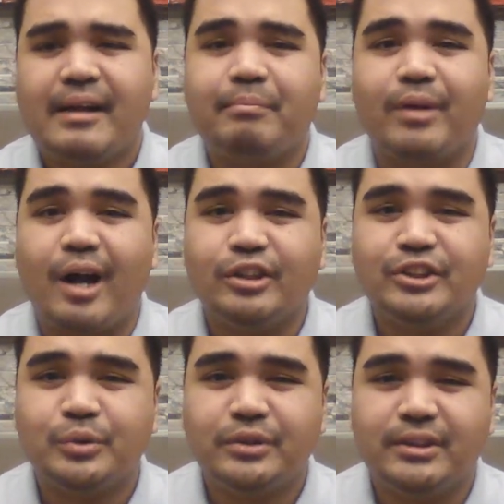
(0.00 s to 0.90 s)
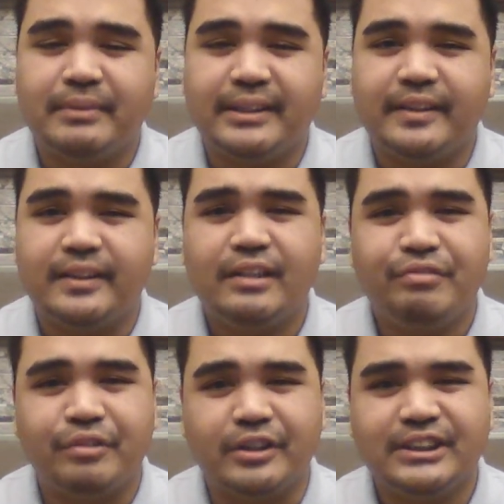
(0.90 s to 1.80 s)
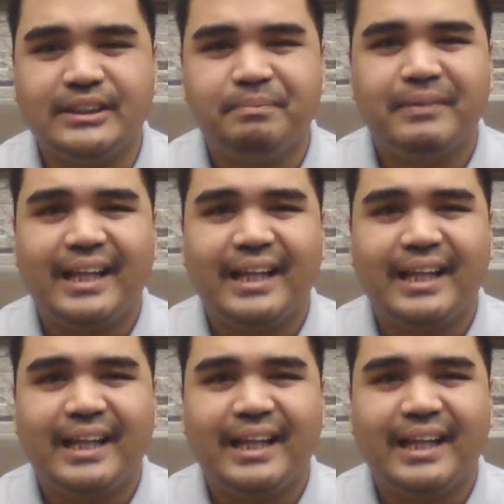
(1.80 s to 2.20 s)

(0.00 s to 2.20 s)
Browse through the material first